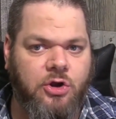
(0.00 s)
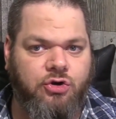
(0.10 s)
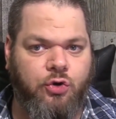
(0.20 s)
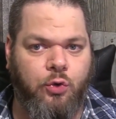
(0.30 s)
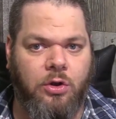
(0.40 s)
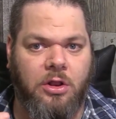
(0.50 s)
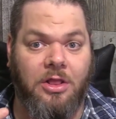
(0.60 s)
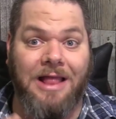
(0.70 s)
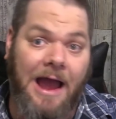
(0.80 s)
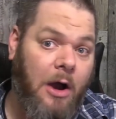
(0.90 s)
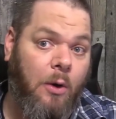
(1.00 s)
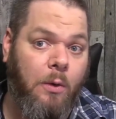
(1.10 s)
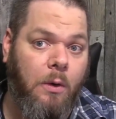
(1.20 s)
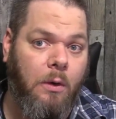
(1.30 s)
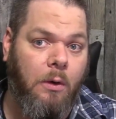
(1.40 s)
to
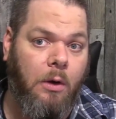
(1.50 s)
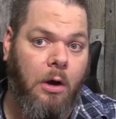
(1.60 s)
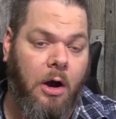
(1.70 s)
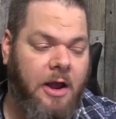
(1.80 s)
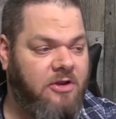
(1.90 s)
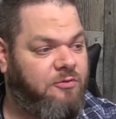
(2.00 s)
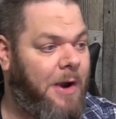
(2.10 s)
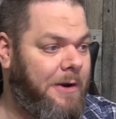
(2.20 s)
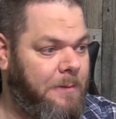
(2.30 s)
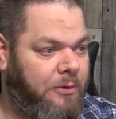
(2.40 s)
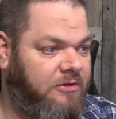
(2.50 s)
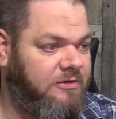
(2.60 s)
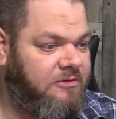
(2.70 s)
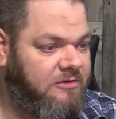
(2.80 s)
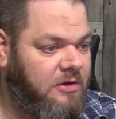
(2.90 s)
allow inspiring
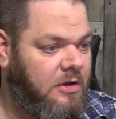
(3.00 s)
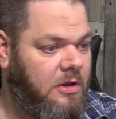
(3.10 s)
presence.